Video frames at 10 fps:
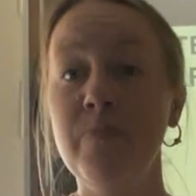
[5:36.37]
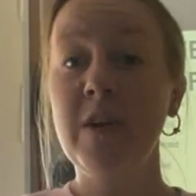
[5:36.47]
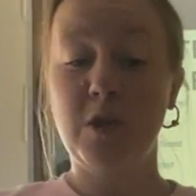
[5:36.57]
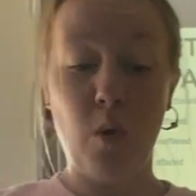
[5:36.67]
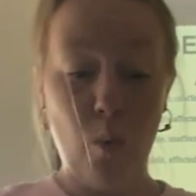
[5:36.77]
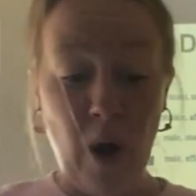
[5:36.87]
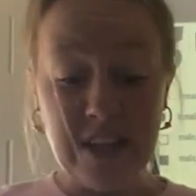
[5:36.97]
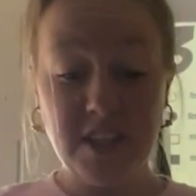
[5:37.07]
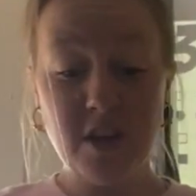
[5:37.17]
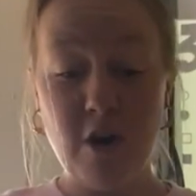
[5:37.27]
So it
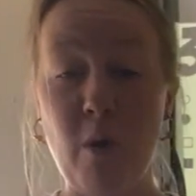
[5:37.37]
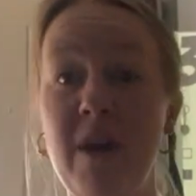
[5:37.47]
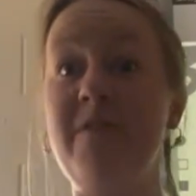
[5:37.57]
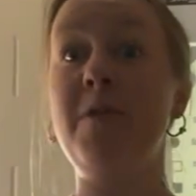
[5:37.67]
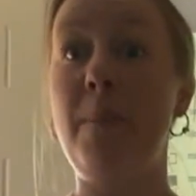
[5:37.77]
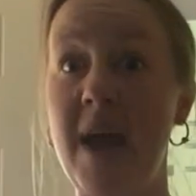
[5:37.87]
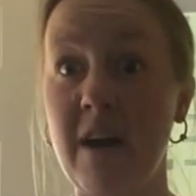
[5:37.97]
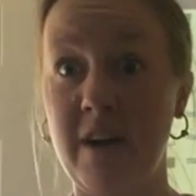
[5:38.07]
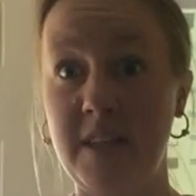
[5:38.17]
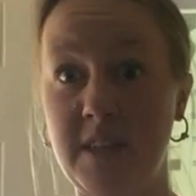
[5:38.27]
wants to know if the
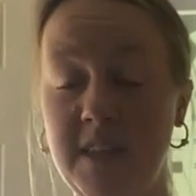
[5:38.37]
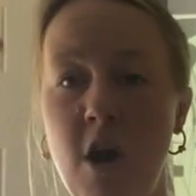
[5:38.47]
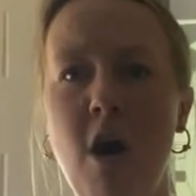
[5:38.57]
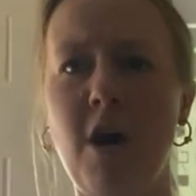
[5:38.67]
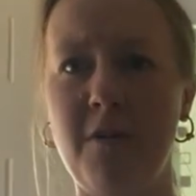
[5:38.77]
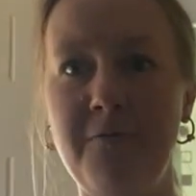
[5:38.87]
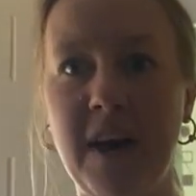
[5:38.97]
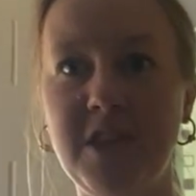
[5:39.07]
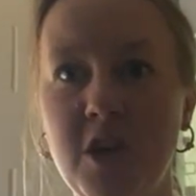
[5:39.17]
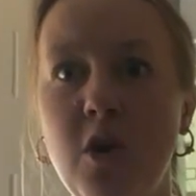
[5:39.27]
parents are
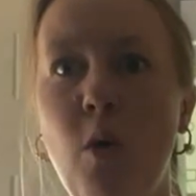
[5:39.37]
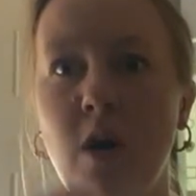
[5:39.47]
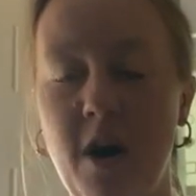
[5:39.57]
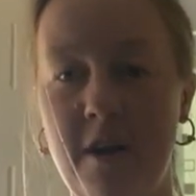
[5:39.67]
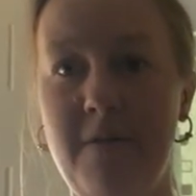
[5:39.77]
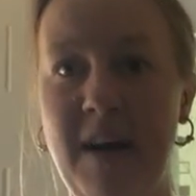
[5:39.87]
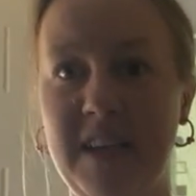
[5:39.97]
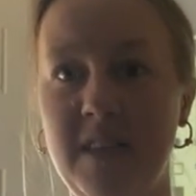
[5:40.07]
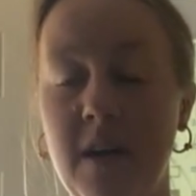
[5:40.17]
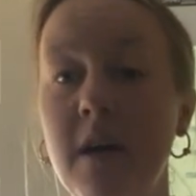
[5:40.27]
affected or
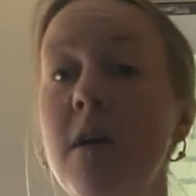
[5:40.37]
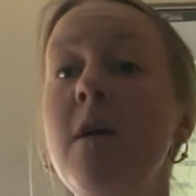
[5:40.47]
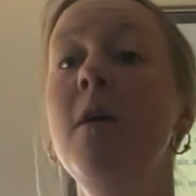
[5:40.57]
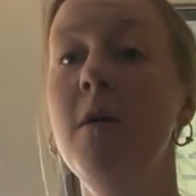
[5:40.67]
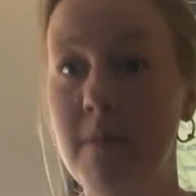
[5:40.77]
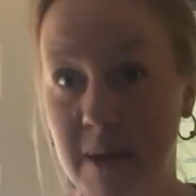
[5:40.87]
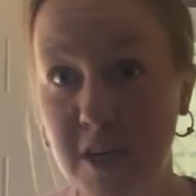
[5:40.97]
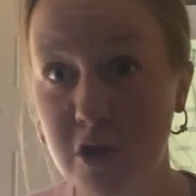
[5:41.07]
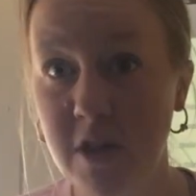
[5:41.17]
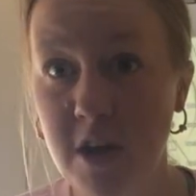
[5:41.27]
unaffected. Make
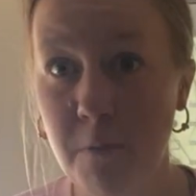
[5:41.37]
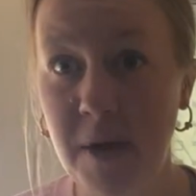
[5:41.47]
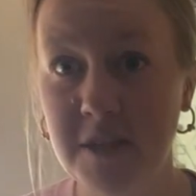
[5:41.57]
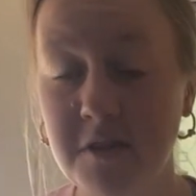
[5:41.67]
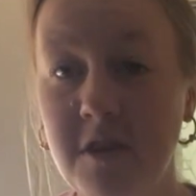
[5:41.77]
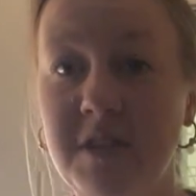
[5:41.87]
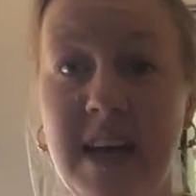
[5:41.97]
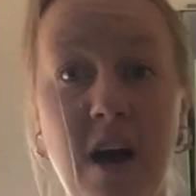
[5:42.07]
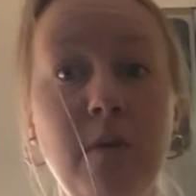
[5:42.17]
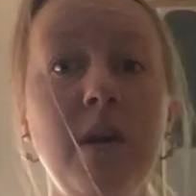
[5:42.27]
sure that your pencils are
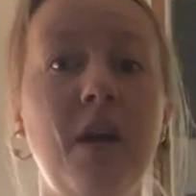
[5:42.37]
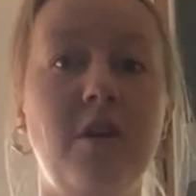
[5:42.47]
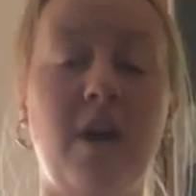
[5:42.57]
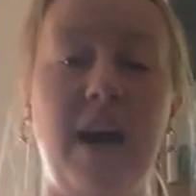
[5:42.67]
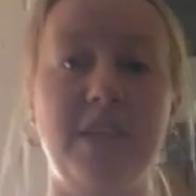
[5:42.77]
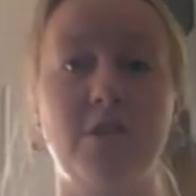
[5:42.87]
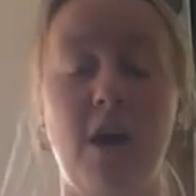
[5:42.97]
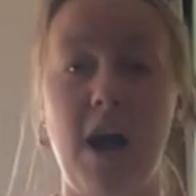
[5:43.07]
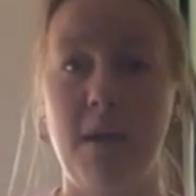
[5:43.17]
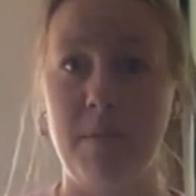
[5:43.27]
down, your eyes are
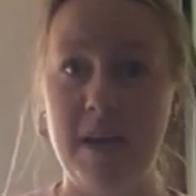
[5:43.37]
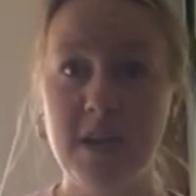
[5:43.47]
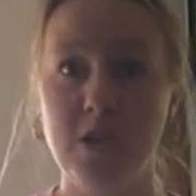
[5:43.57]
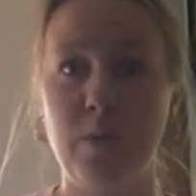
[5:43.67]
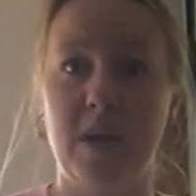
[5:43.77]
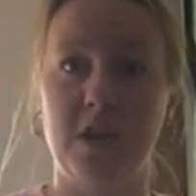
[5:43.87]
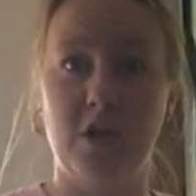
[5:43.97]
on me, so we can